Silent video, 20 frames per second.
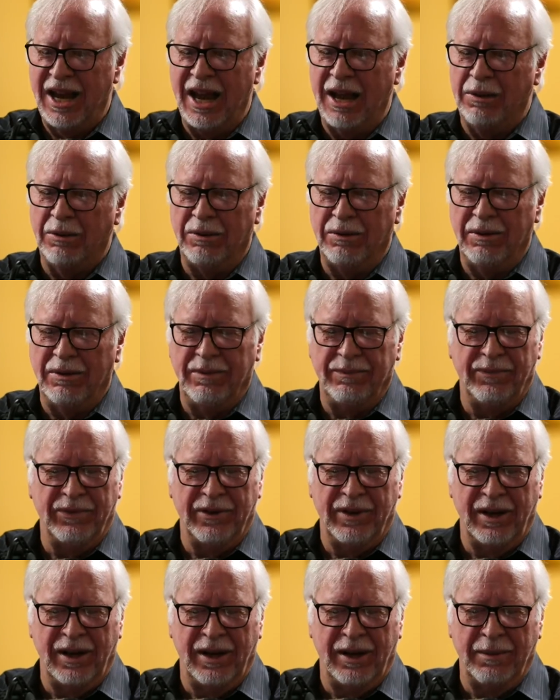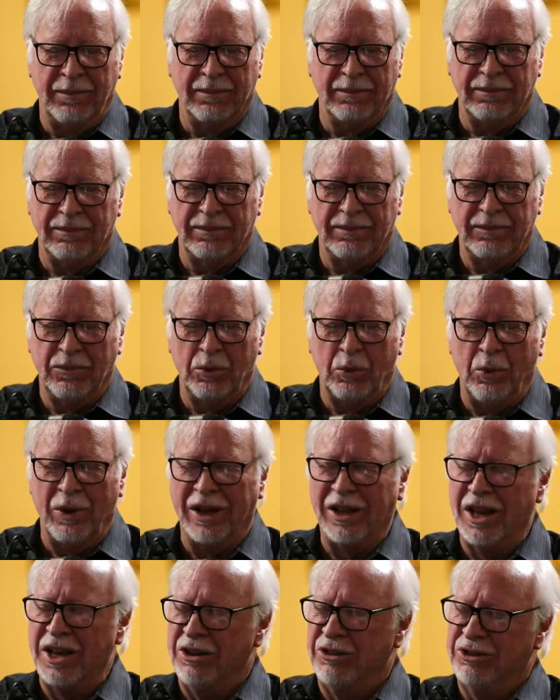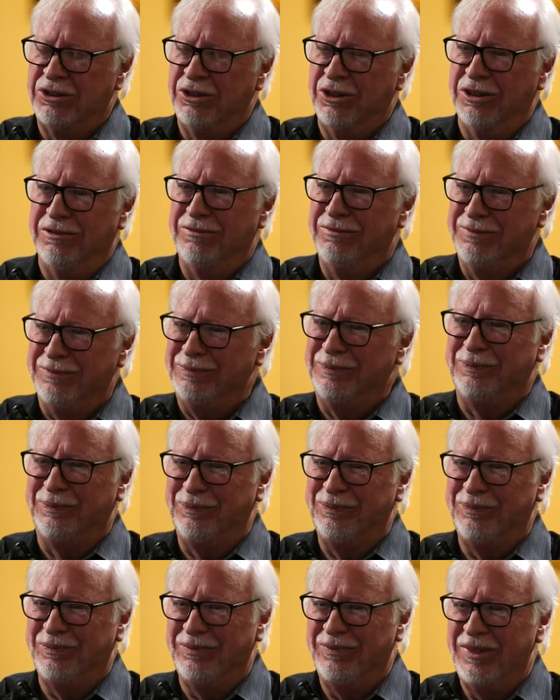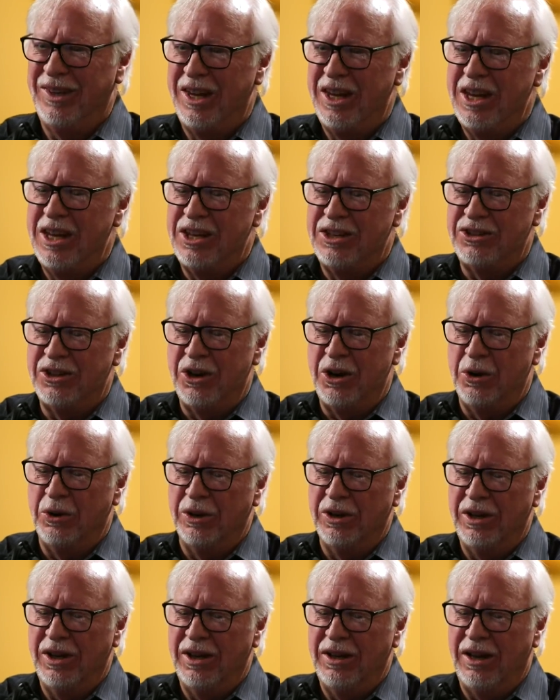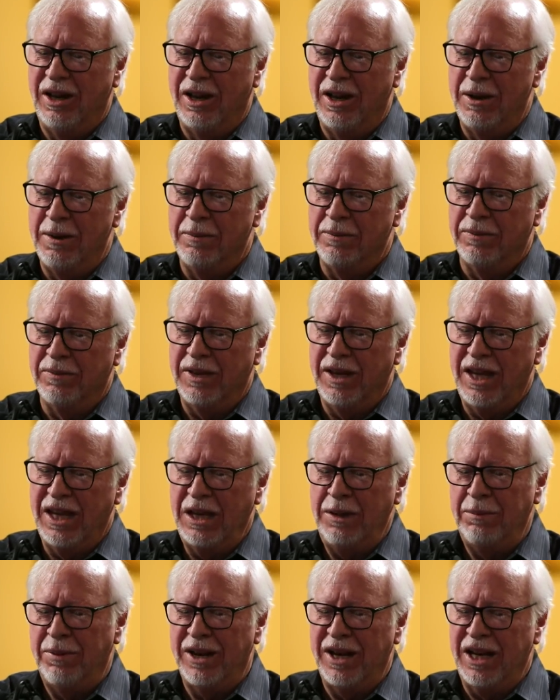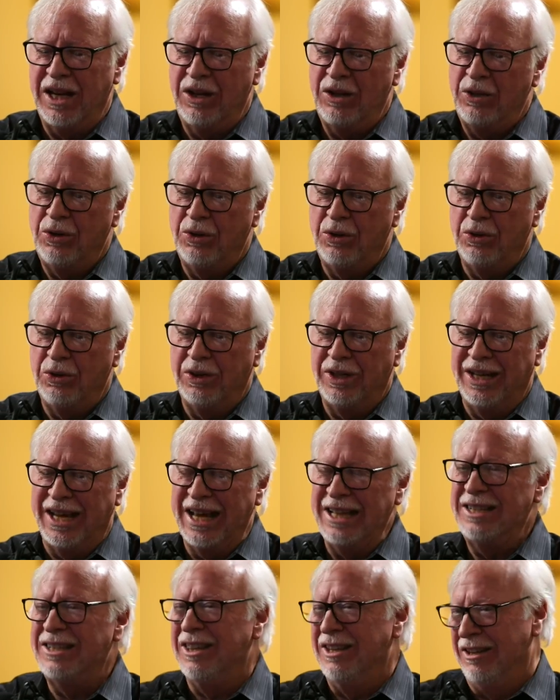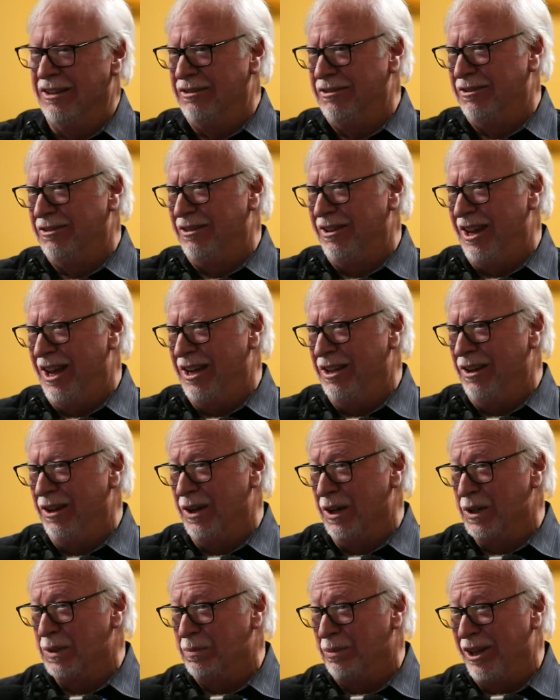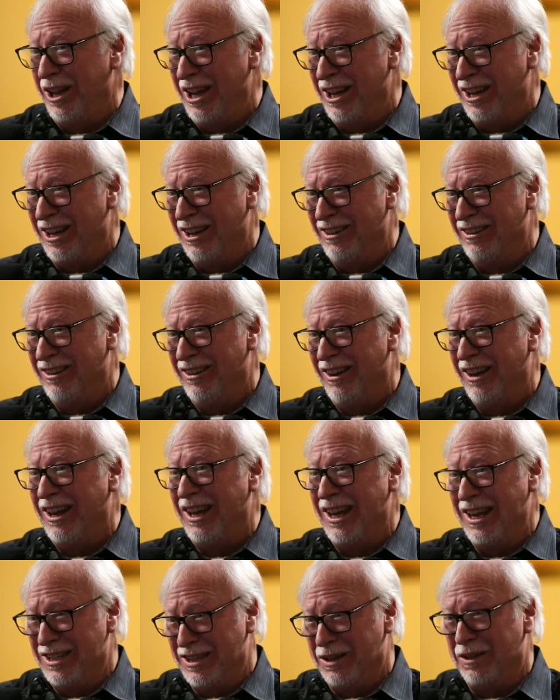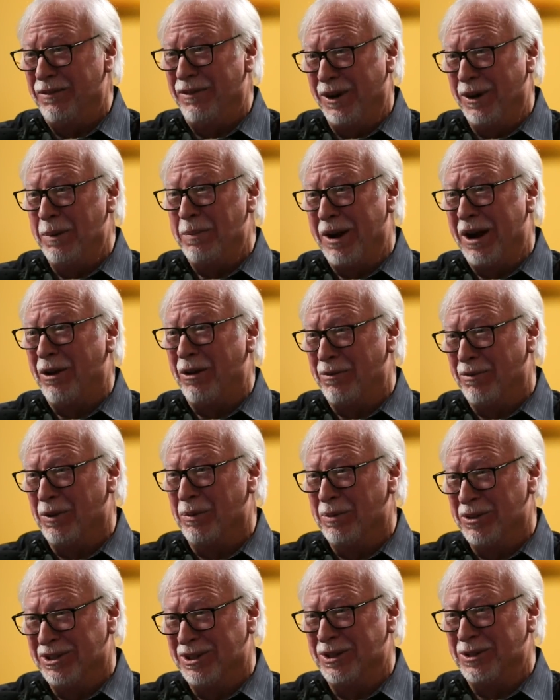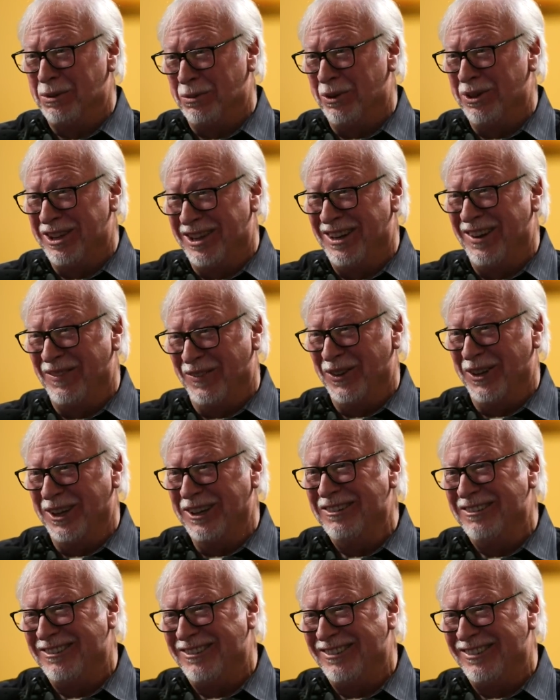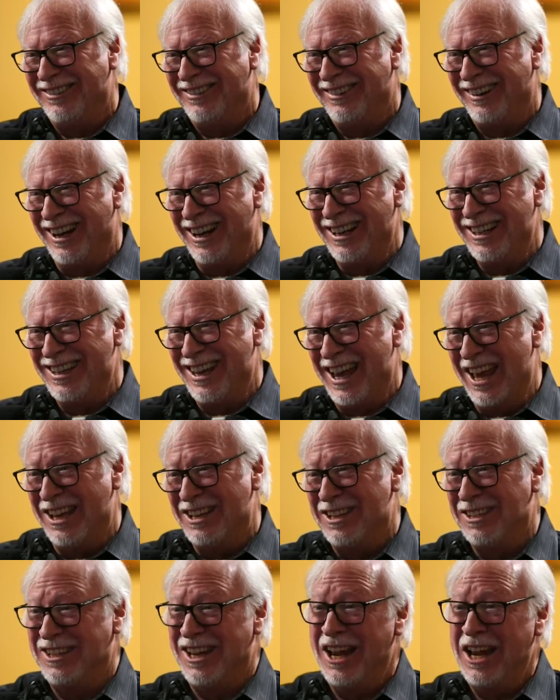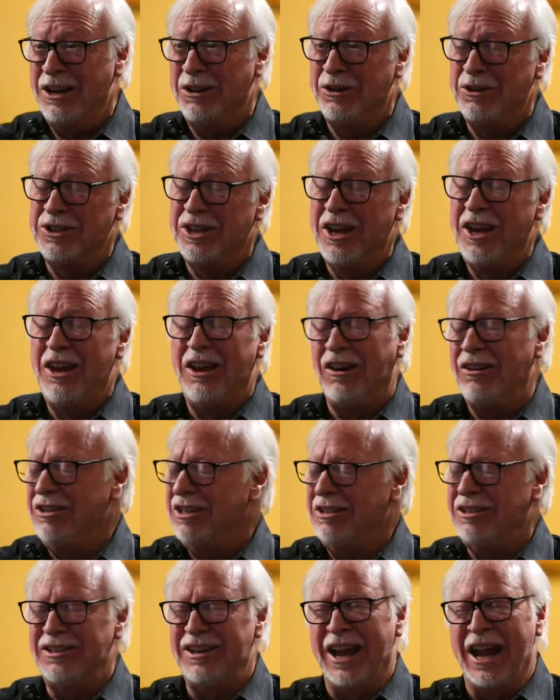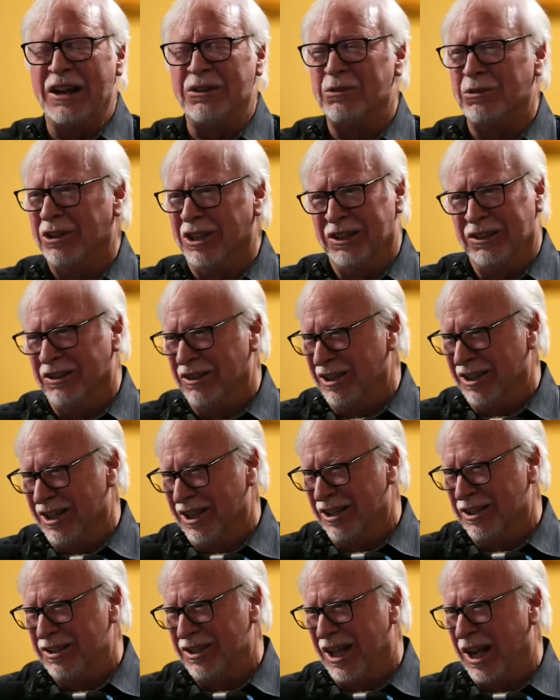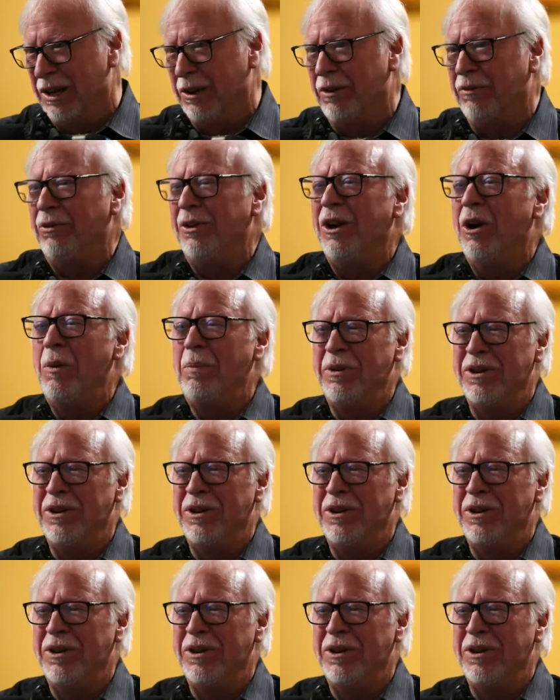is not well understood. So anybody who gets this and can explain it is in a very powerful position with the company. Right? And designers are just naturally good at this. Like, if we